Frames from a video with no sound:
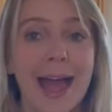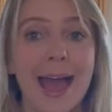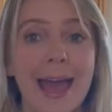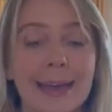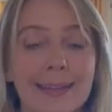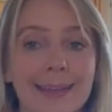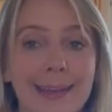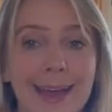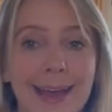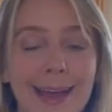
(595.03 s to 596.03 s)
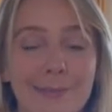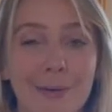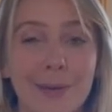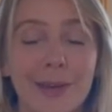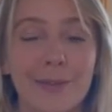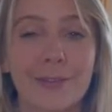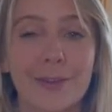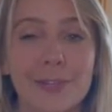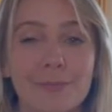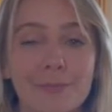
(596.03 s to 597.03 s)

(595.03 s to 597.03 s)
and I put it in reverse,